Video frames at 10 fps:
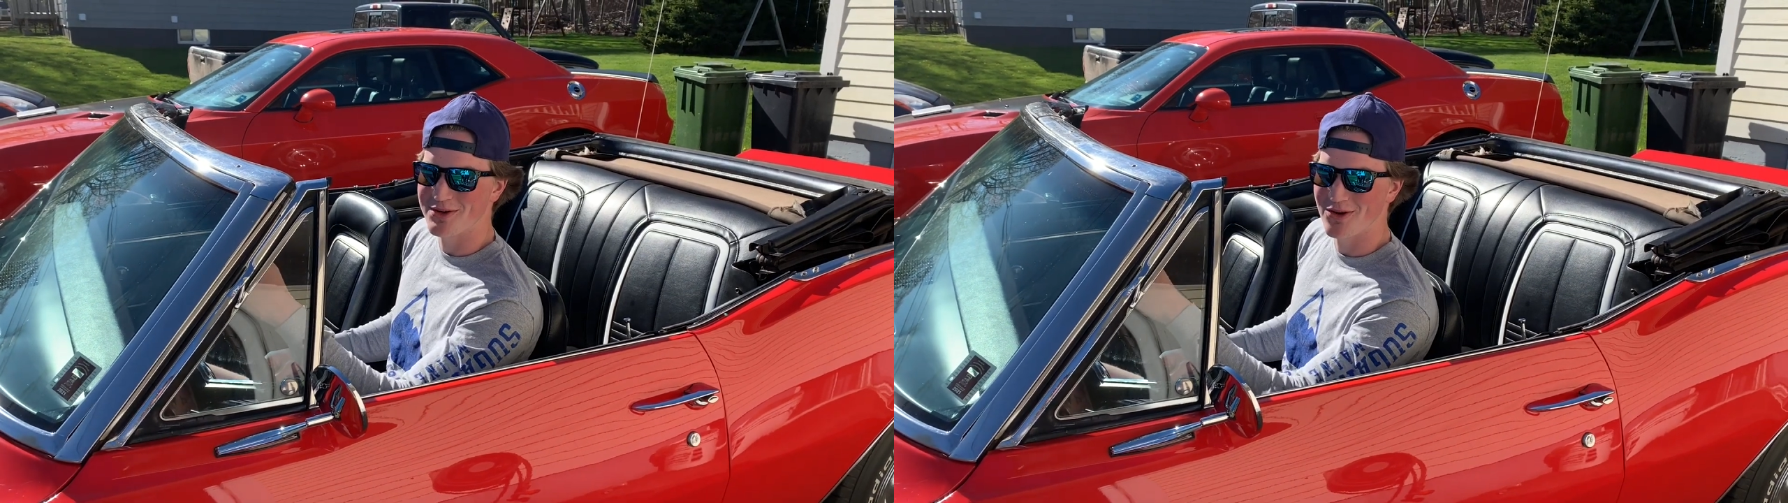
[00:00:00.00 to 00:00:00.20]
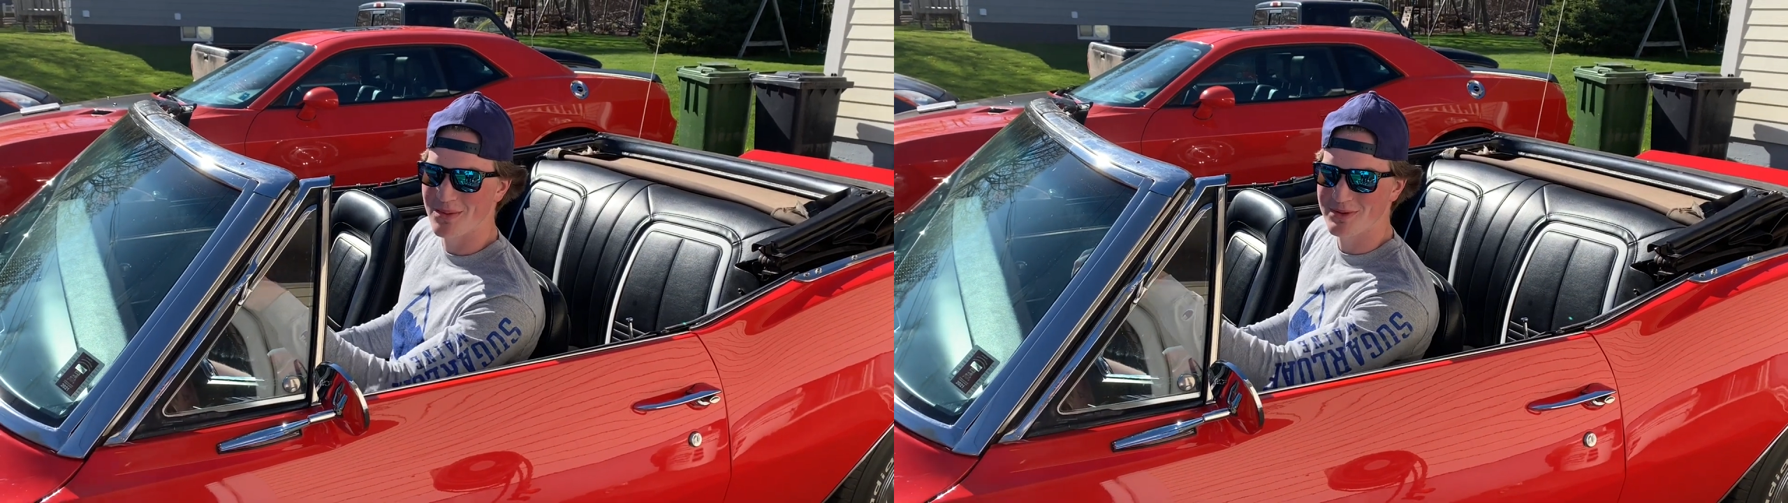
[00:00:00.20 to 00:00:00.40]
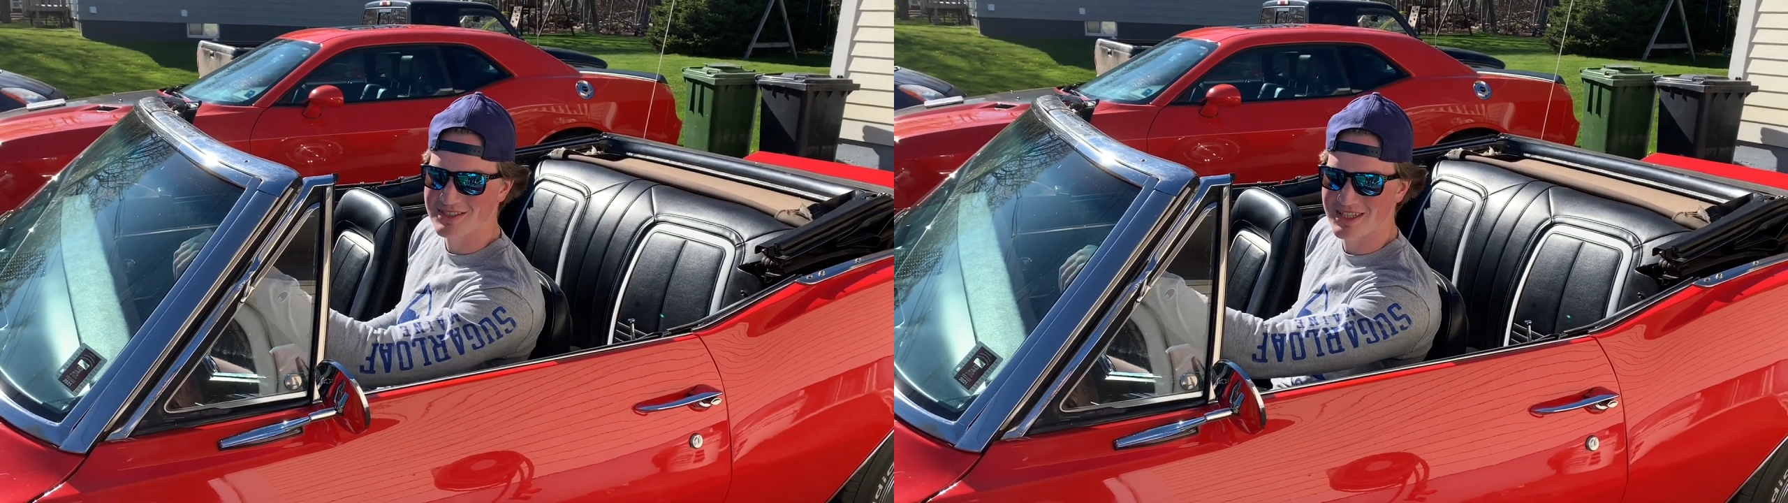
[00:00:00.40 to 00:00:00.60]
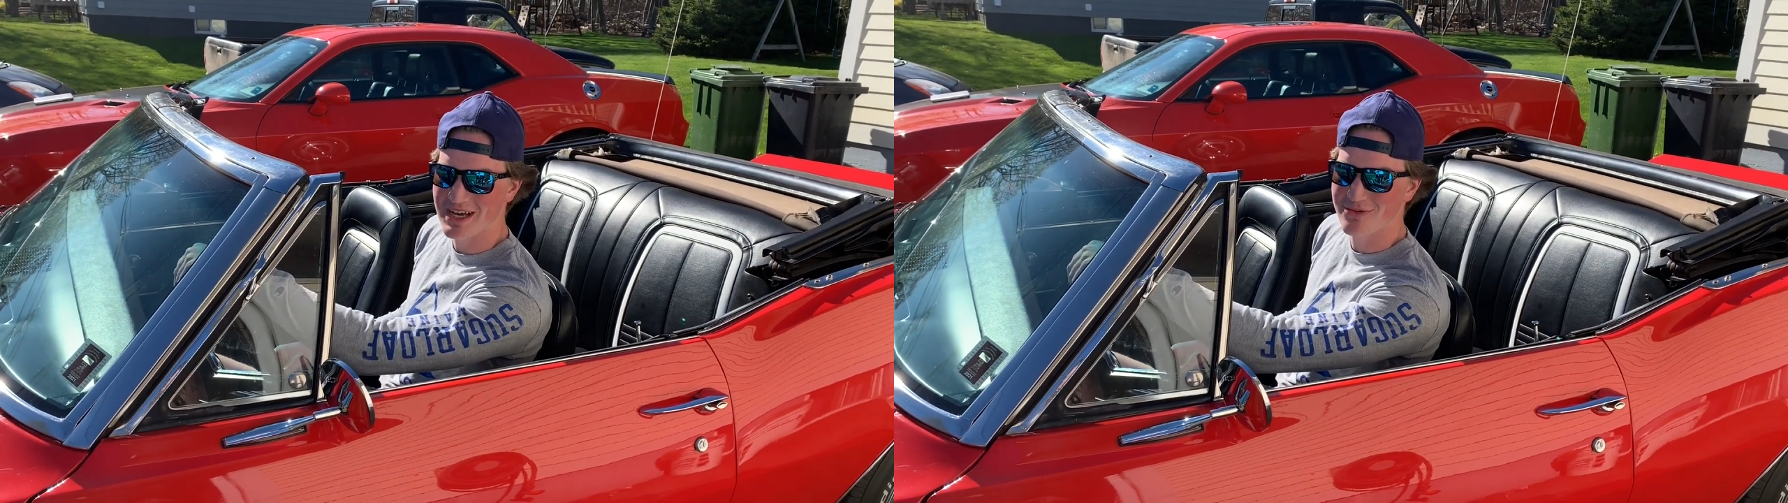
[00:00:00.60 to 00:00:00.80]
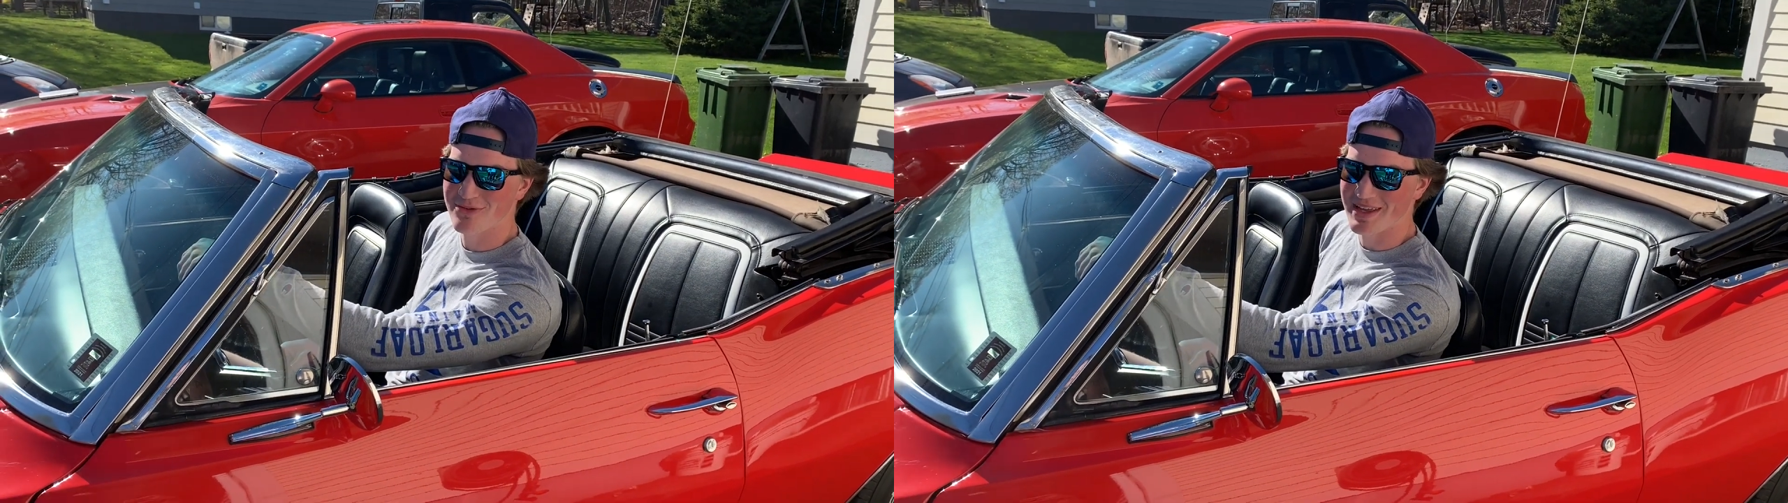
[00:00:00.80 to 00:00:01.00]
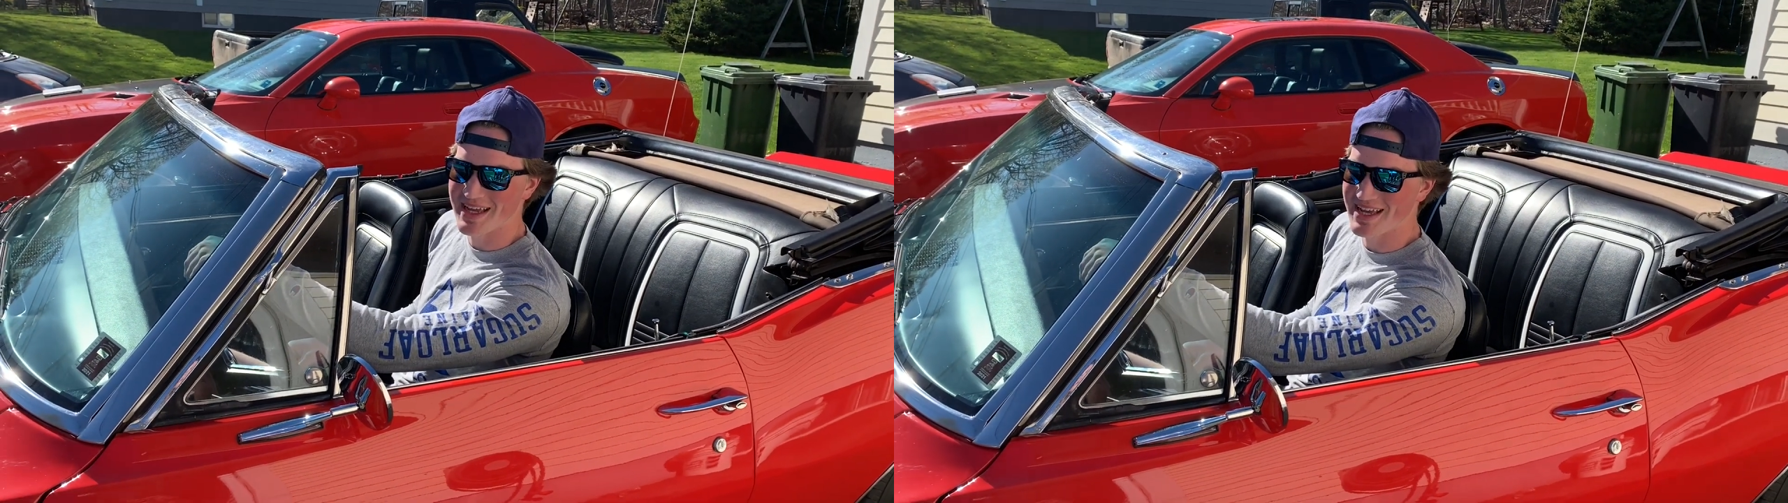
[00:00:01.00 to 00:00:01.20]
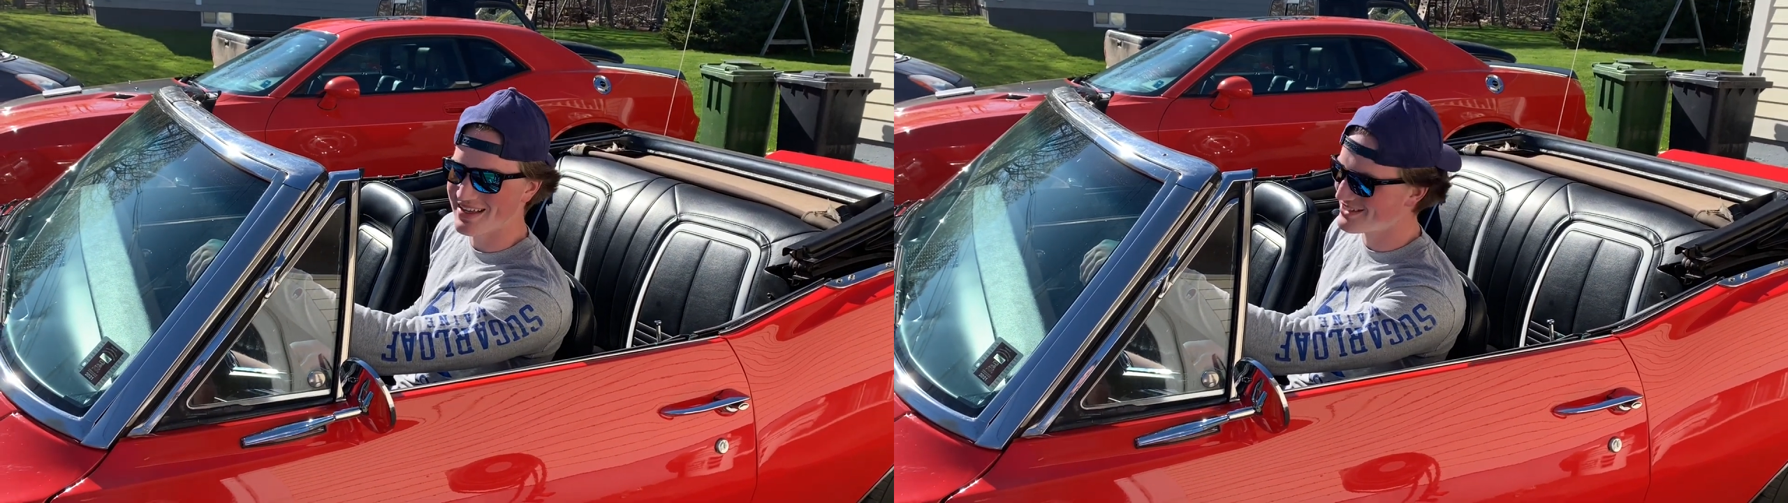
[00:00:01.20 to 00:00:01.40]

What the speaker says: corporate stuff, and